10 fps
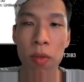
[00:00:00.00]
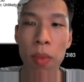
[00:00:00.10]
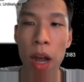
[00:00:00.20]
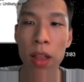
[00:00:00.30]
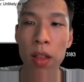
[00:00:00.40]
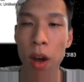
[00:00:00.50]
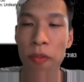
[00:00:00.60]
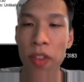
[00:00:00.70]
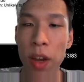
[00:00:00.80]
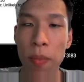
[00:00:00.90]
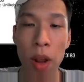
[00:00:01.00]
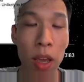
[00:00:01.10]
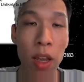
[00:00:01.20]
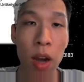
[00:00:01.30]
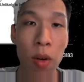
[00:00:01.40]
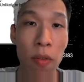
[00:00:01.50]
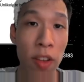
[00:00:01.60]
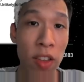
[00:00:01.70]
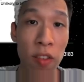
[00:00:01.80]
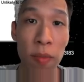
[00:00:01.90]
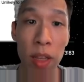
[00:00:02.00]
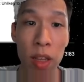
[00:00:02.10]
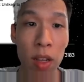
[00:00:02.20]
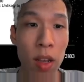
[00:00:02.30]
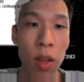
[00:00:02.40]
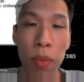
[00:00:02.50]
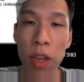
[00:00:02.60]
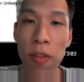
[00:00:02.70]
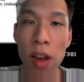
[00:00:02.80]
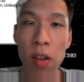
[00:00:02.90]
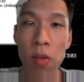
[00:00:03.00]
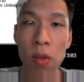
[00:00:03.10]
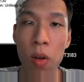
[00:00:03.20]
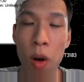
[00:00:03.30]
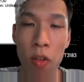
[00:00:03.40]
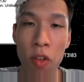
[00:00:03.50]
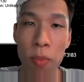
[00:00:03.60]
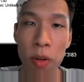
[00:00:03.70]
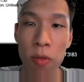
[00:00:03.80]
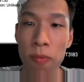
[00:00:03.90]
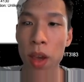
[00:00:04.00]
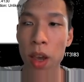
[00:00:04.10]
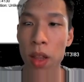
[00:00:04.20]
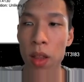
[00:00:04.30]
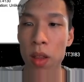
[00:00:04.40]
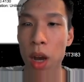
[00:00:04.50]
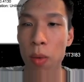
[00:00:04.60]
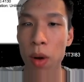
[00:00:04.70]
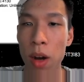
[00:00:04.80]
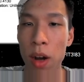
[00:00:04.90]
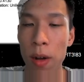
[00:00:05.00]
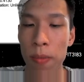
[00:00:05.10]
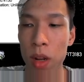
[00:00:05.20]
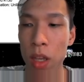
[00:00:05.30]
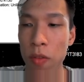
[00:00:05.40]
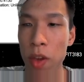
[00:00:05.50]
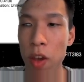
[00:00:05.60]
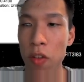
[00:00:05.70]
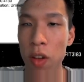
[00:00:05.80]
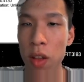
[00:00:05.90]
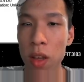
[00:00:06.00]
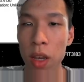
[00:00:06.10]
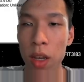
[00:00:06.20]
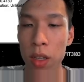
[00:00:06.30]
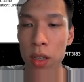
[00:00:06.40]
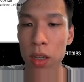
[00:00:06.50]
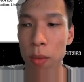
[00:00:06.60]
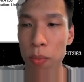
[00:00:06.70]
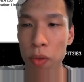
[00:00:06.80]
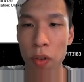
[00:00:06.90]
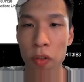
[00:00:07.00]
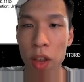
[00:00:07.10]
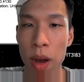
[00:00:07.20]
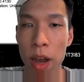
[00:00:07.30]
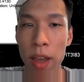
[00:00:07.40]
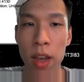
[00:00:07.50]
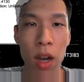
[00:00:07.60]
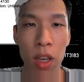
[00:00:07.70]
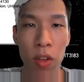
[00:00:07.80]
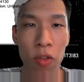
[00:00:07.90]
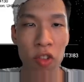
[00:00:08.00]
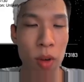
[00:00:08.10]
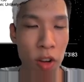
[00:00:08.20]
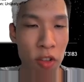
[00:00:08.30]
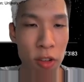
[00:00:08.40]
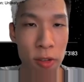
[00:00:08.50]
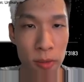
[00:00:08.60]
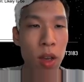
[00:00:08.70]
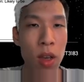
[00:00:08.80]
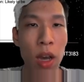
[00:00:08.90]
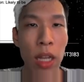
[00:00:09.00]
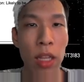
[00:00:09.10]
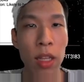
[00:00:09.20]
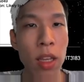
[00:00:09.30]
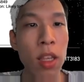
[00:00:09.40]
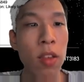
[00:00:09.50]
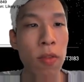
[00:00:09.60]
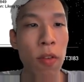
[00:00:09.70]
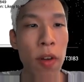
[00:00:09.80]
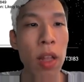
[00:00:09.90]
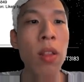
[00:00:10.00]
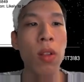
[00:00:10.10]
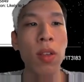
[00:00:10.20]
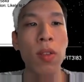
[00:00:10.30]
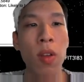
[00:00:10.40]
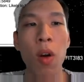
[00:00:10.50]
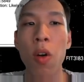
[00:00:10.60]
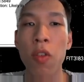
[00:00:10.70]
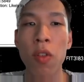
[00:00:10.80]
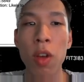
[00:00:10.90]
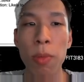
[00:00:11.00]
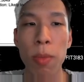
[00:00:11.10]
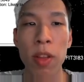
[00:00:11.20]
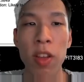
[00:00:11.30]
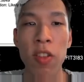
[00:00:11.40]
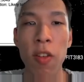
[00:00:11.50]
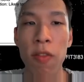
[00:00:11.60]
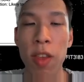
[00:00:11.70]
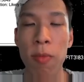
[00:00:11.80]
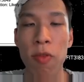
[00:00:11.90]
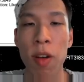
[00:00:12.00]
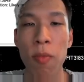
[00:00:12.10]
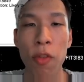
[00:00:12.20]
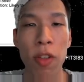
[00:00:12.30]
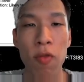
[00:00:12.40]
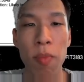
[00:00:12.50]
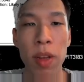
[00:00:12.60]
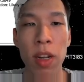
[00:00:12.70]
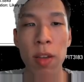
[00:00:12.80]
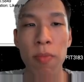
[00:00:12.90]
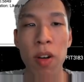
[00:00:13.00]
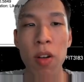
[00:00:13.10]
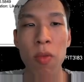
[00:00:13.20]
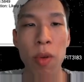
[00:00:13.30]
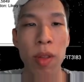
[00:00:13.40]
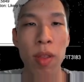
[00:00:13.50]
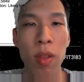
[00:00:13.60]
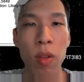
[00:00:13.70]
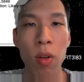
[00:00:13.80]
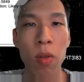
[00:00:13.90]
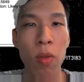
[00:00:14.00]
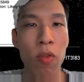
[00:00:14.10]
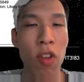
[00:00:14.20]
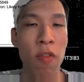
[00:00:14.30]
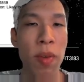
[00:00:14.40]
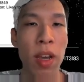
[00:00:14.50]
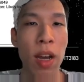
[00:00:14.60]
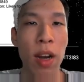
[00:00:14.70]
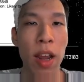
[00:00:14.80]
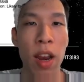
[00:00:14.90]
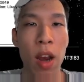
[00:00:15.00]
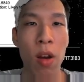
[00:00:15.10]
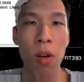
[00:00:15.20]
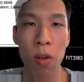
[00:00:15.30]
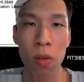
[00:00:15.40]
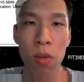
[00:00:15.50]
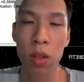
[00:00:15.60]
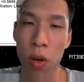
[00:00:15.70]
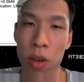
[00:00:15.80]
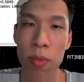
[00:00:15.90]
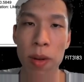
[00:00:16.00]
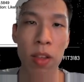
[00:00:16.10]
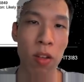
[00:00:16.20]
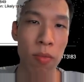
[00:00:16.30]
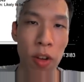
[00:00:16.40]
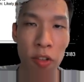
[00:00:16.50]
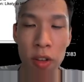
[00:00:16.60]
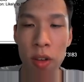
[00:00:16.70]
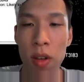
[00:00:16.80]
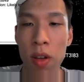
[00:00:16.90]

But after applying our offensive method, the p-value quadruple and our classification is improved by a huge margin. I did this for fun. This is the original implementation of SimSwap with 1 million epoch with no GFP gun and no noise plus compression.